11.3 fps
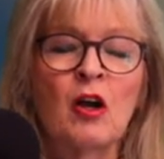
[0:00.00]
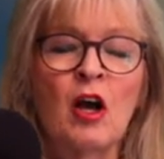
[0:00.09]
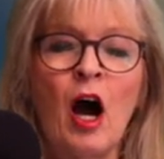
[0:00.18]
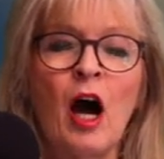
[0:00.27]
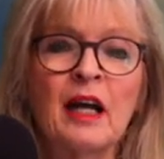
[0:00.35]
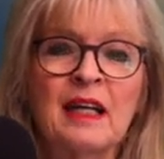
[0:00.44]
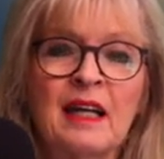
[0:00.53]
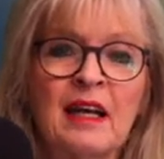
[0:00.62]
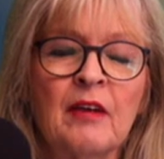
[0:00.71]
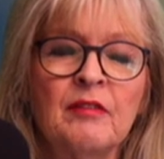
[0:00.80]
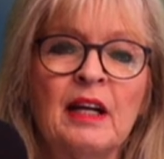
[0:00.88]

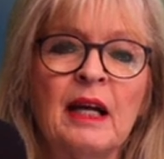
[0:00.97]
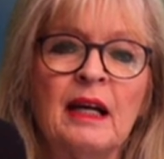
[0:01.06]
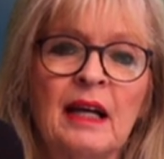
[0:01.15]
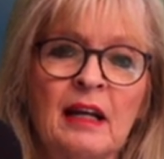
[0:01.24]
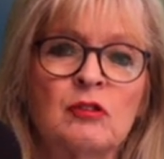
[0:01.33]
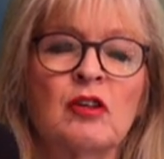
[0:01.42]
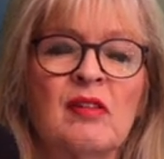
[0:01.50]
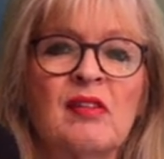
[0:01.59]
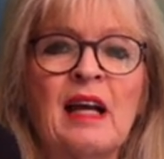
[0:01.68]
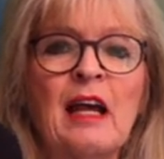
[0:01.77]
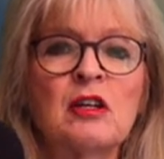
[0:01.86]
God-given
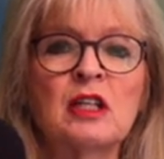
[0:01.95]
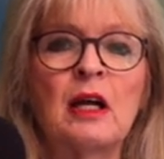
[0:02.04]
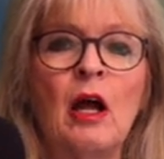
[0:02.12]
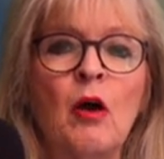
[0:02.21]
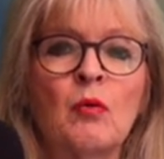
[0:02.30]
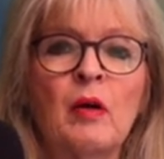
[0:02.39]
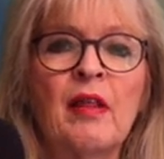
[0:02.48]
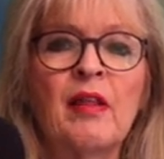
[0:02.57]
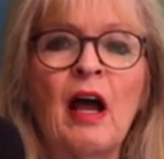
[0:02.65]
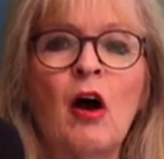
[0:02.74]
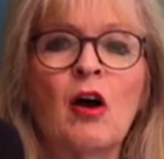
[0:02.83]
legislation, where
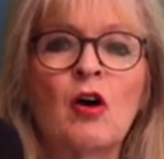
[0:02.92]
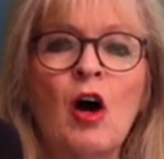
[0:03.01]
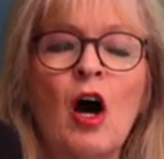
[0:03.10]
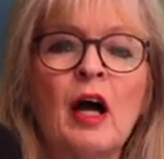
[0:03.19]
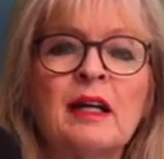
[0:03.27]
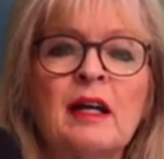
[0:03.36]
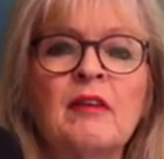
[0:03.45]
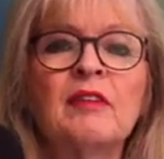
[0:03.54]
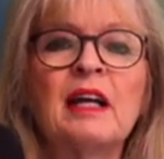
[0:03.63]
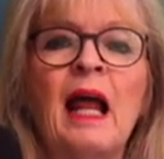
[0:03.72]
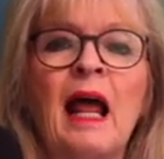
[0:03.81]
there are
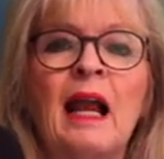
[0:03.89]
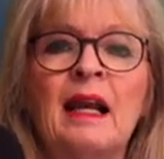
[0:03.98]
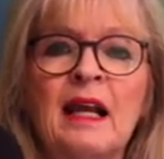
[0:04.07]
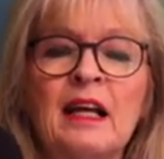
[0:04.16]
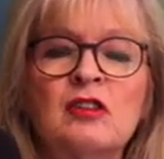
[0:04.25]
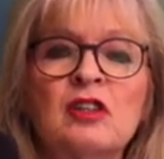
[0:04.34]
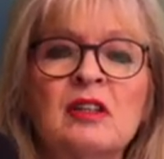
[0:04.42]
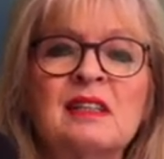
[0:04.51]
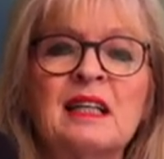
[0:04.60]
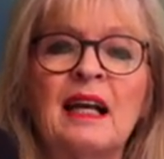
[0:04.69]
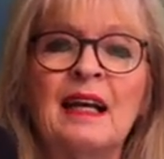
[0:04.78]
God-given
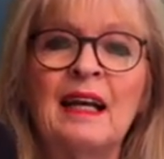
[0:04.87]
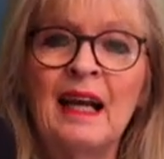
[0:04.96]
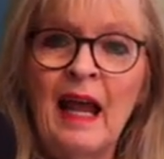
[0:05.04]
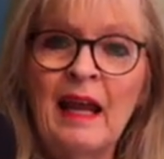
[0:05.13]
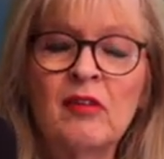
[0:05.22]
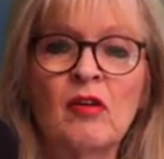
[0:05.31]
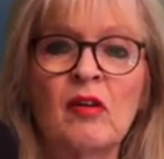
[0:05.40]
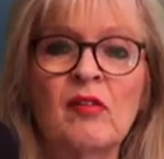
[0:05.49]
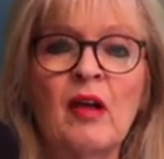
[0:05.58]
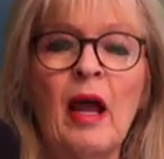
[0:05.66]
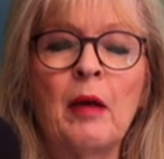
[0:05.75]

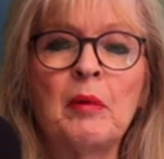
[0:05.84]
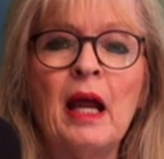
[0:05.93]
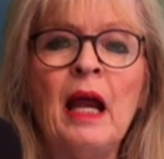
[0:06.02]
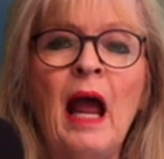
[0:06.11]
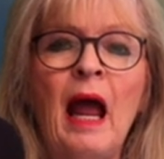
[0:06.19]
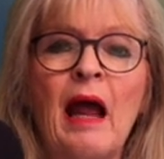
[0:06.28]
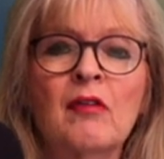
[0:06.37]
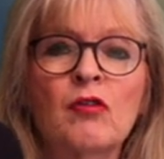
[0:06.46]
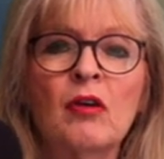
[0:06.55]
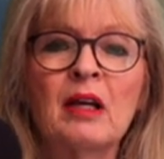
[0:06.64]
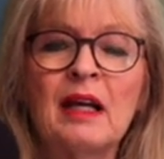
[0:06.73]
legislators. Amen.
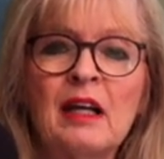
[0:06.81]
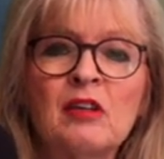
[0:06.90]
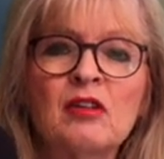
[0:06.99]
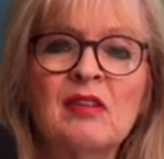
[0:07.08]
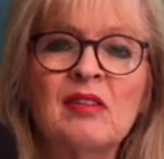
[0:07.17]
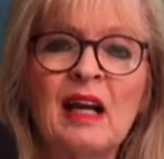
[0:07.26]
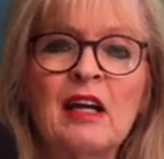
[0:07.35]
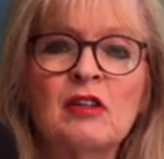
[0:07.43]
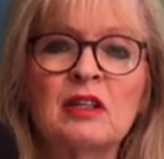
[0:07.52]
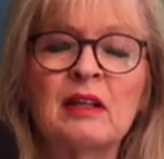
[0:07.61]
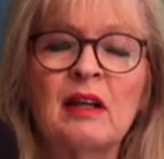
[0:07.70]
And so
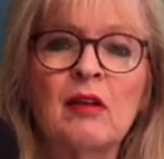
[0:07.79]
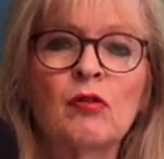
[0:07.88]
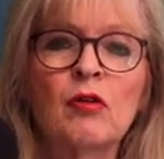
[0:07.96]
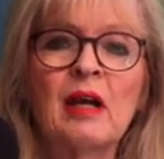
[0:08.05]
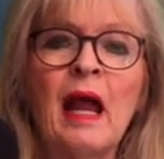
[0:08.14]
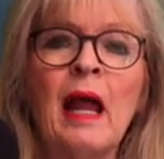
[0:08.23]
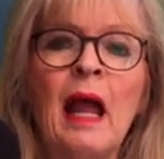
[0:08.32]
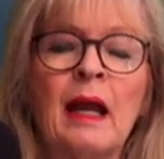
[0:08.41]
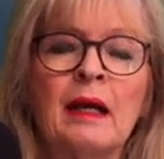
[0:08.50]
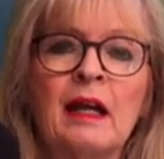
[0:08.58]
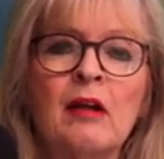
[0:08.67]
legislation then today
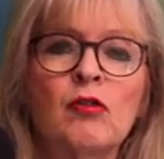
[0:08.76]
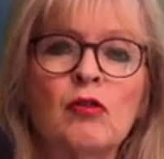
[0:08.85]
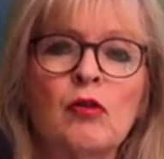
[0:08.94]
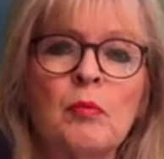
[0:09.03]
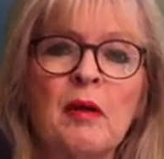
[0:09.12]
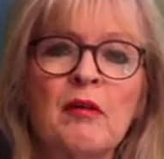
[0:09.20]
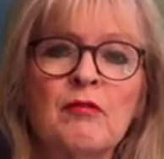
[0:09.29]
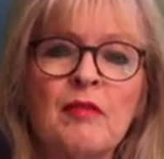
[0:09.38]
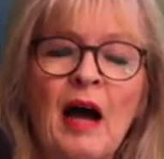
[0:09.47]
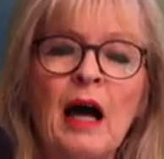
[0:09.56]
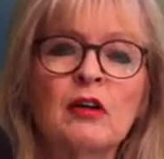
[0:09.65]
needs to be
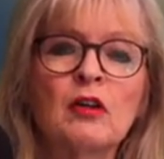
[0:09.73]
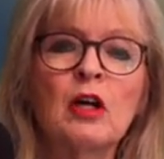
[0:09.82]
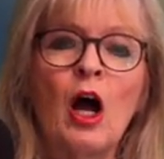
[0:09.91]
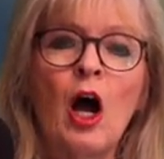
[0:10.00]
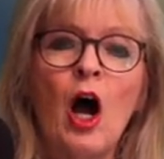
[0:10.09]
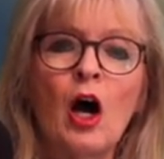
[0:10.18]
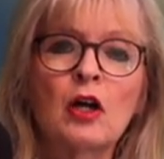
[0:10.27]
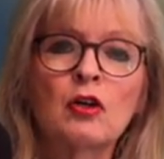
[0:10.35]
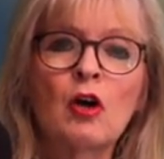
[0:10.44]
founded on